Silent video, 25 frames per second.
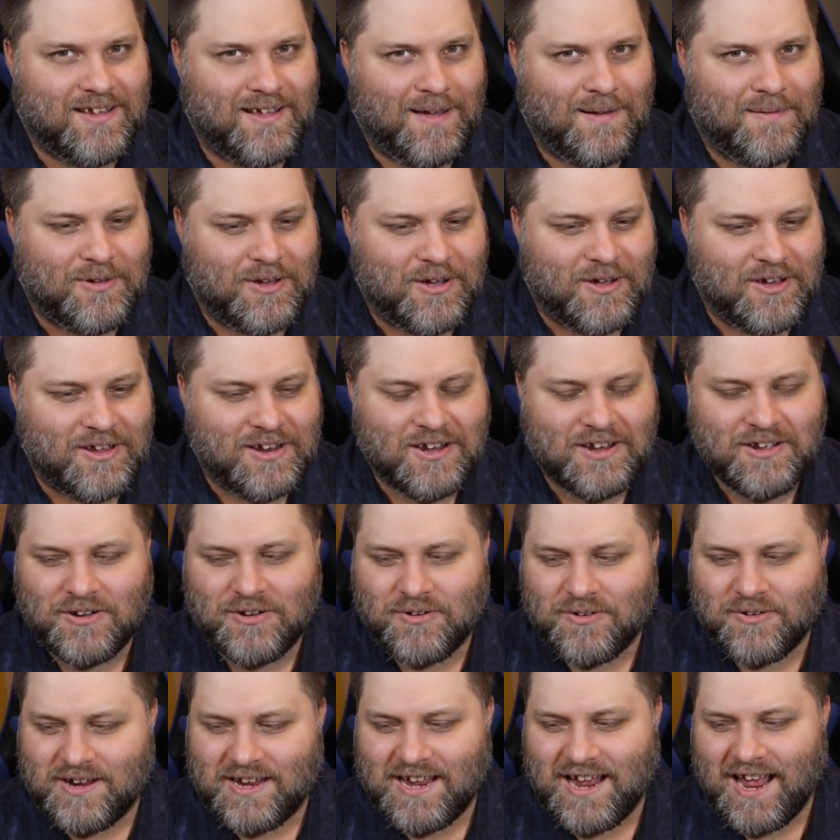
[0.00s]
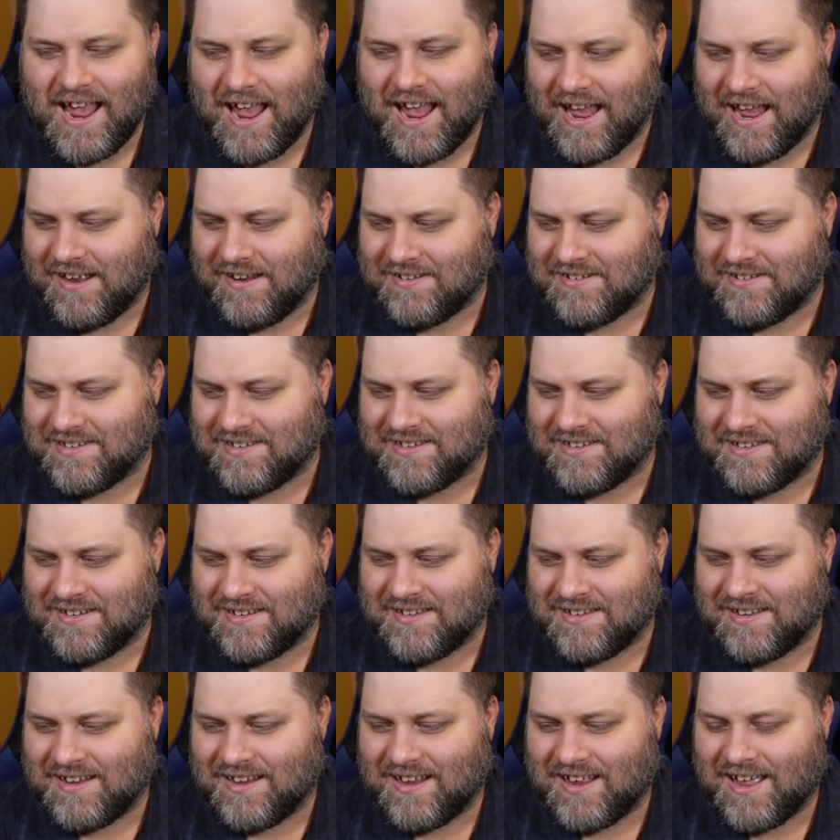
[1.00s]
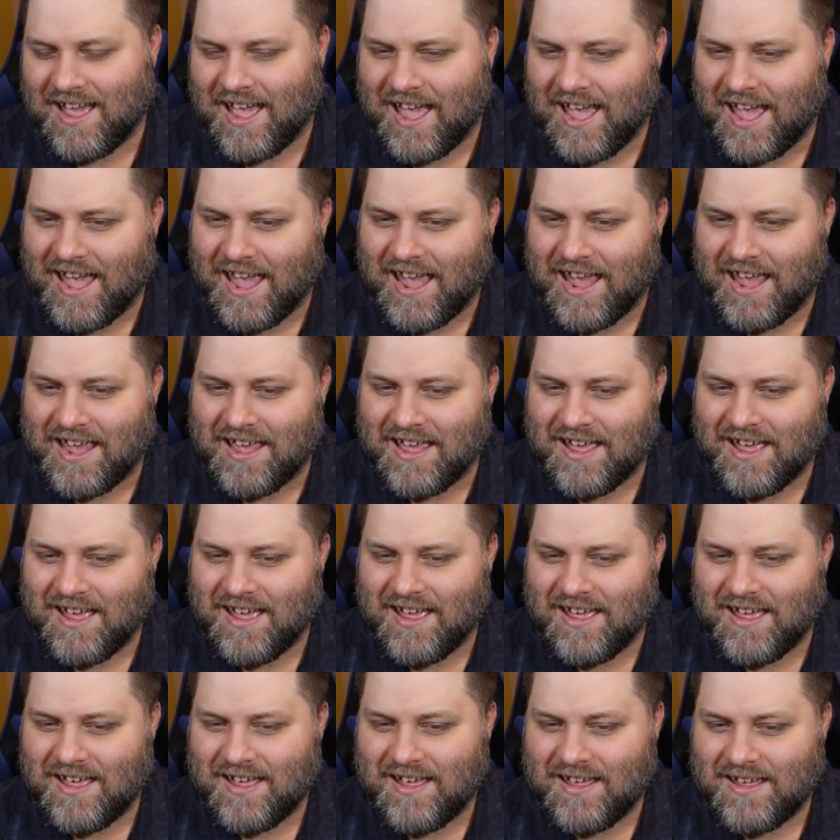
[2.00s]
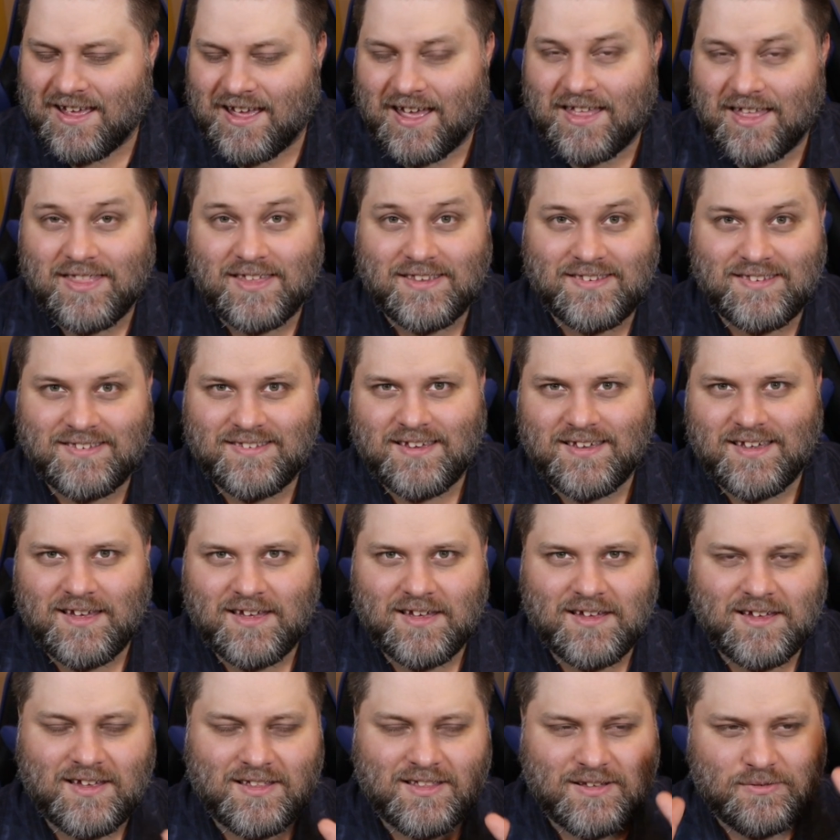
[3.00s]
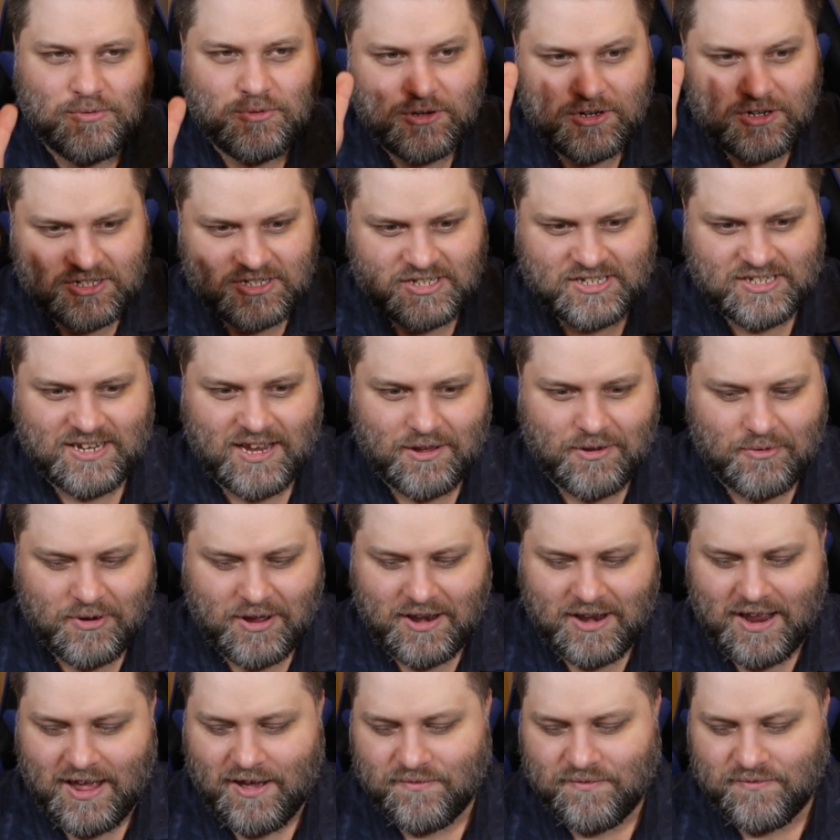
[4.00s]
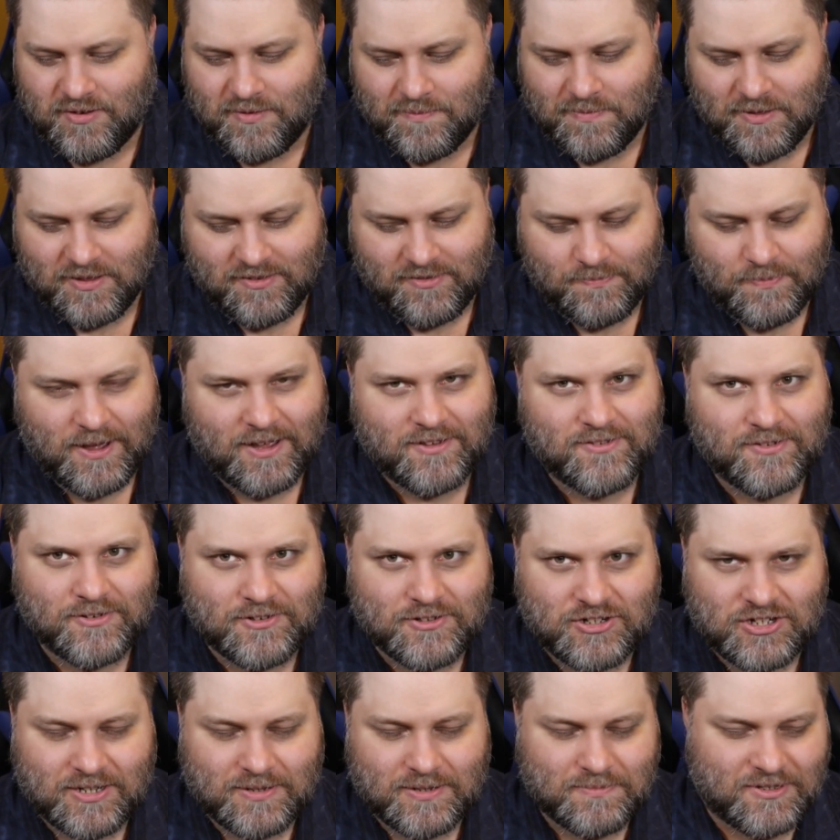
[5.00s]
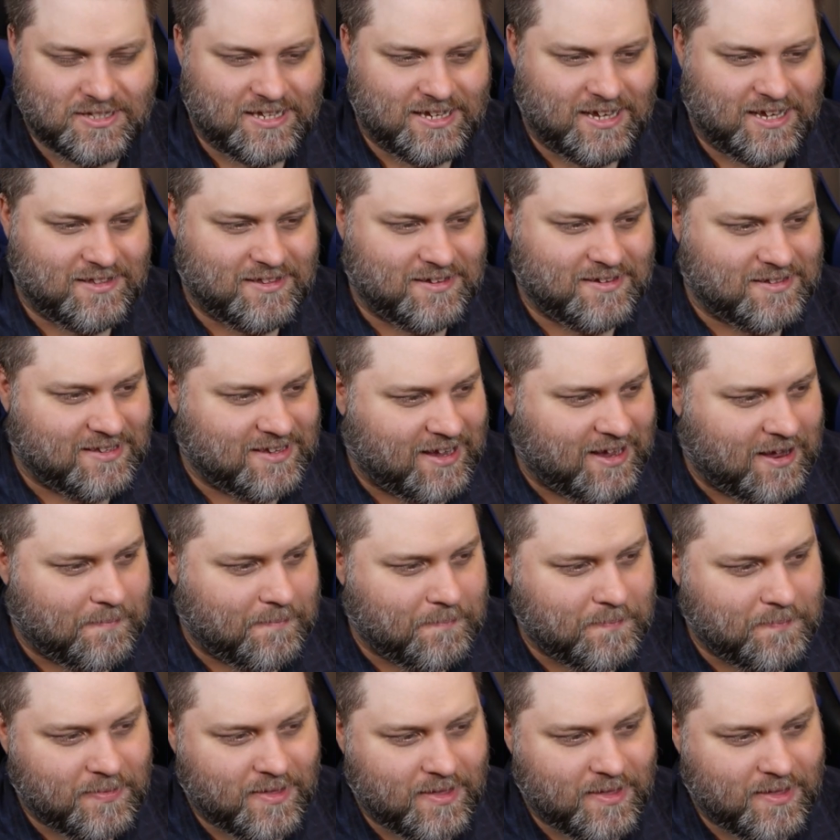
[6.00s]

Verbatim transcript: I'm going to create a and this is a we're going to segue now from the sponsorship to the other thing.